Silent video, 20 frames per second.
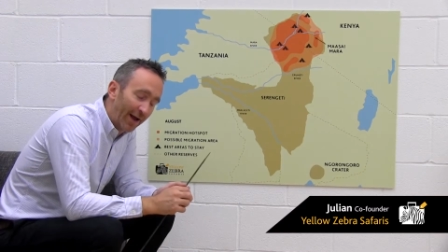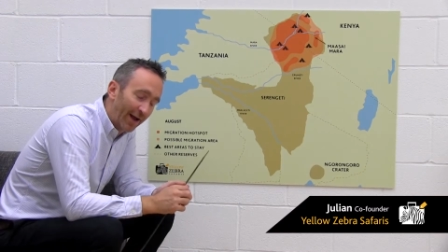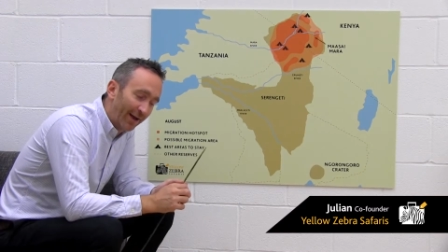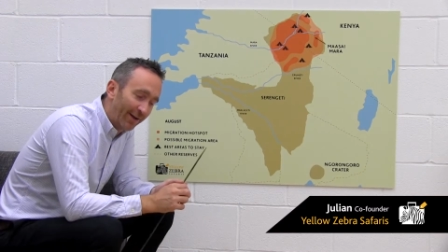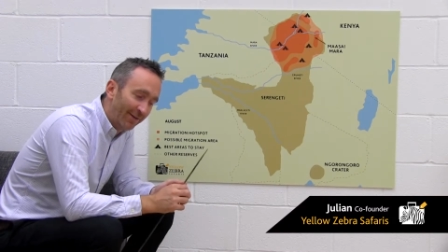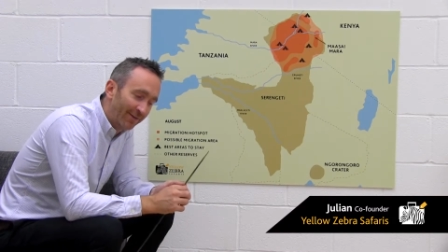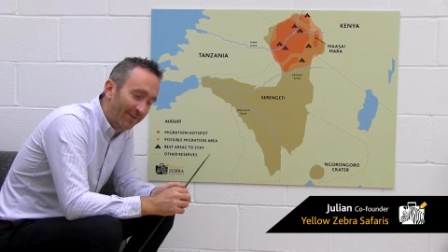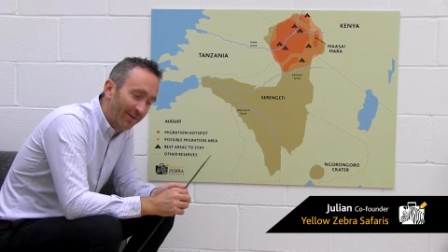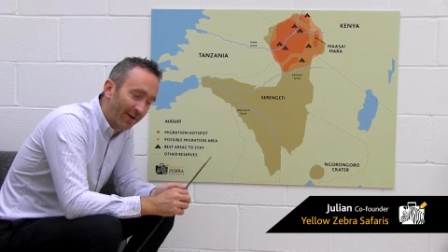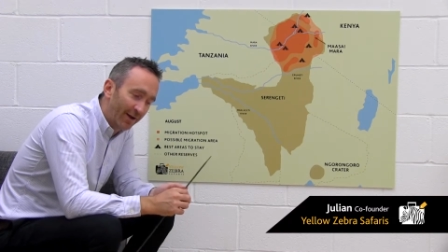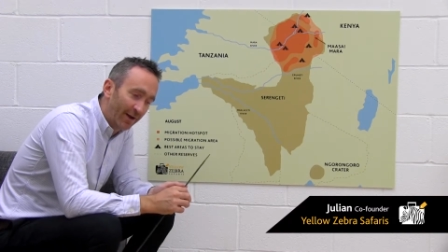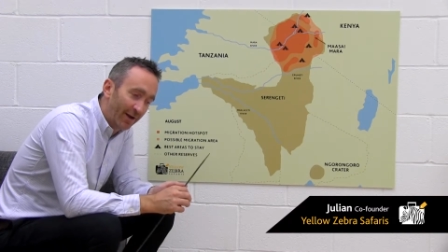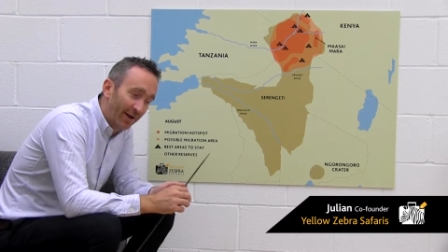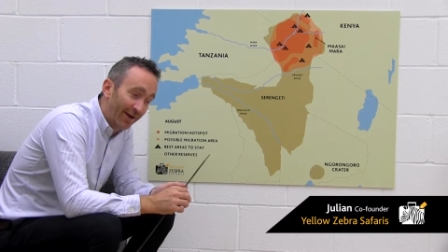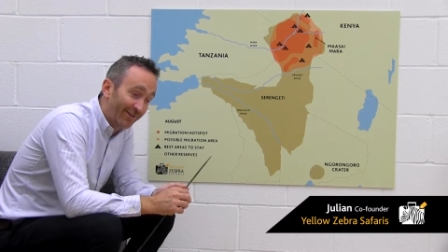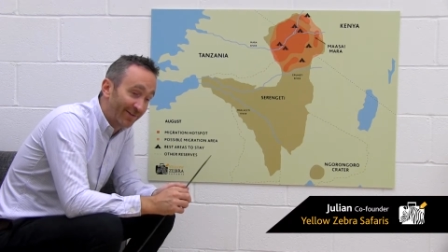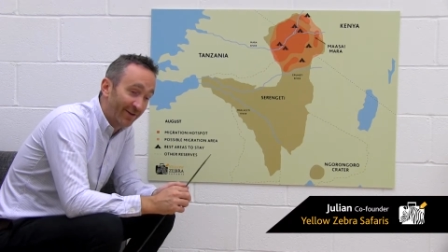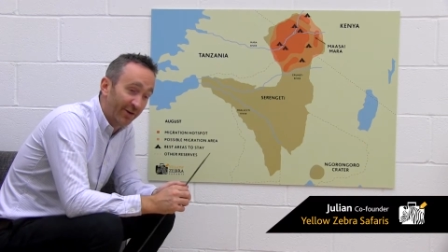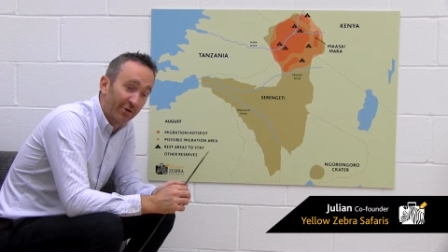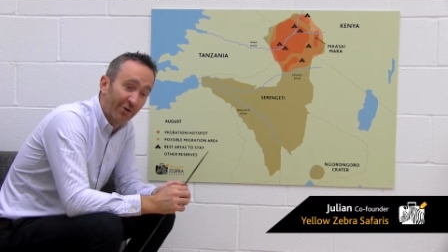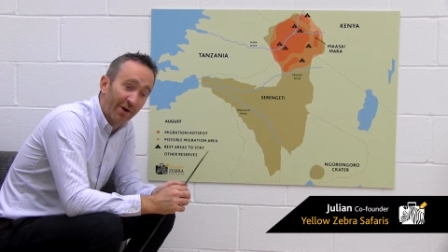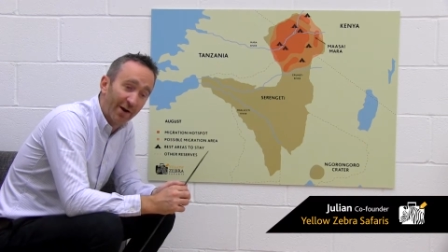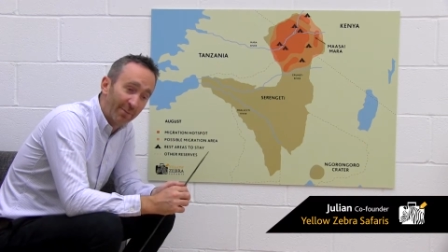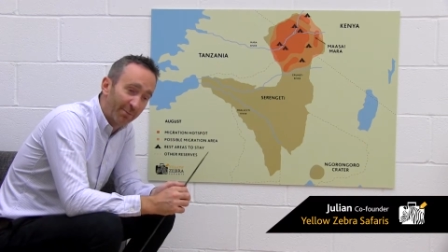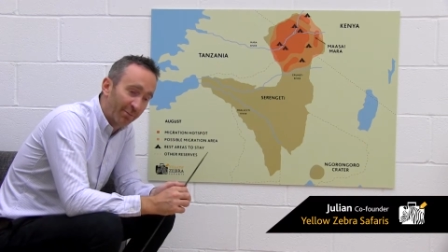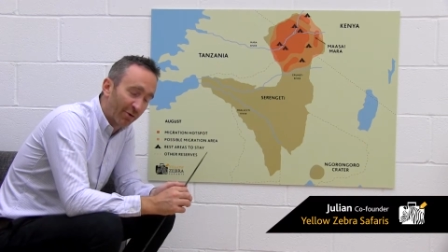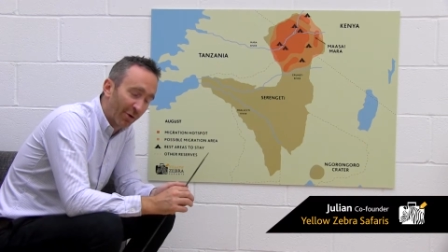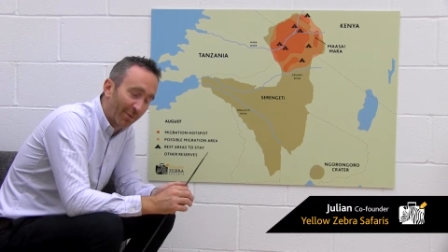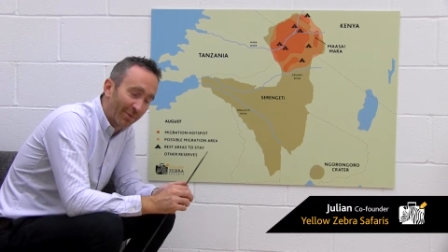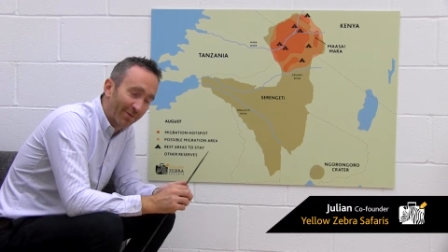and it's a great
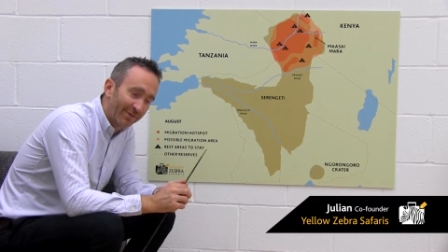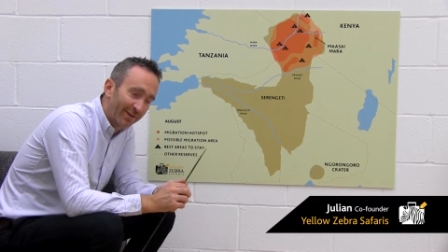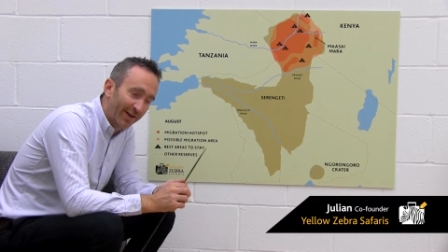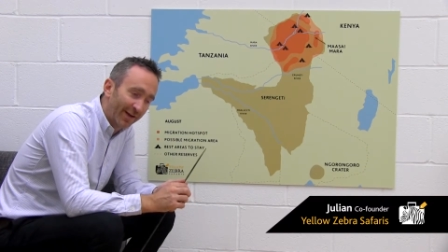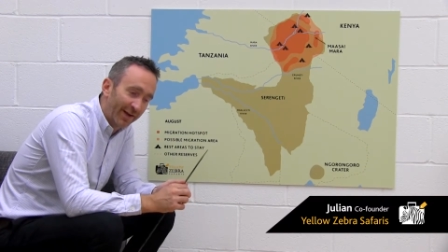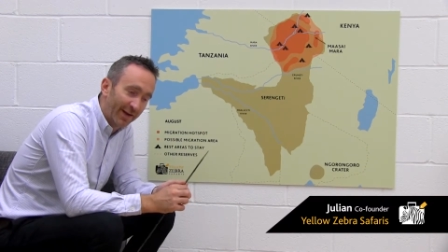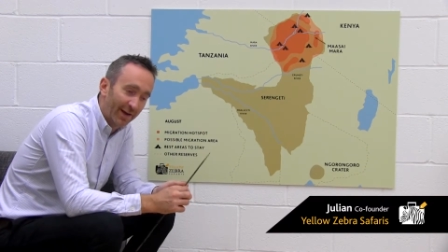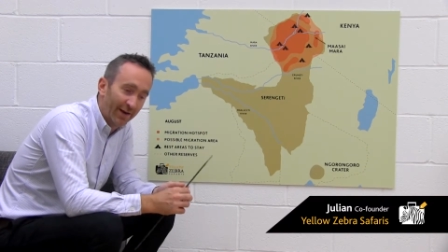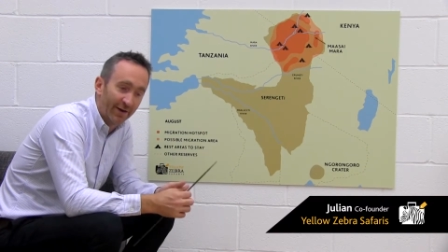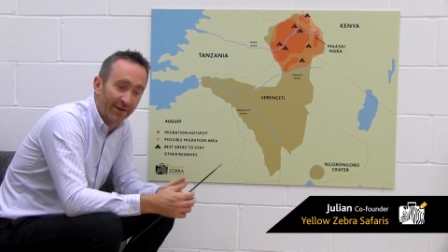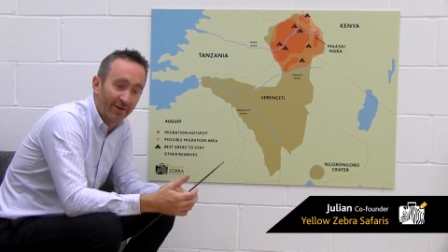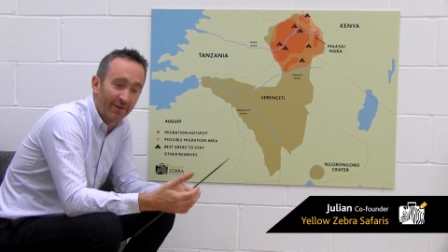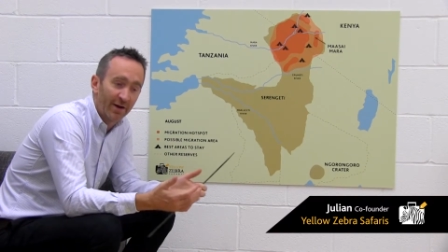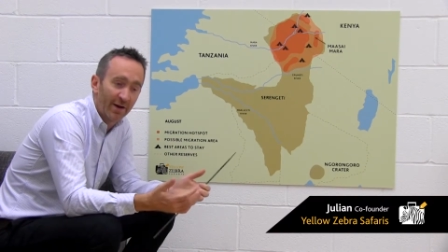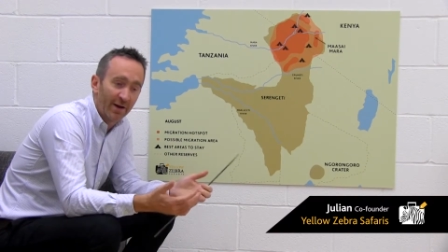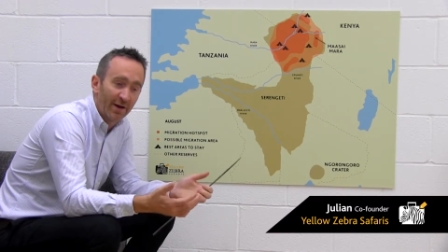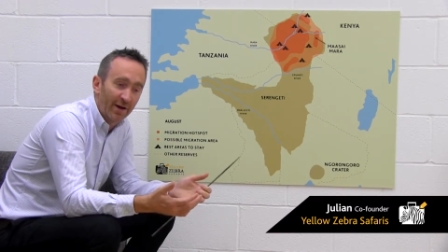property, and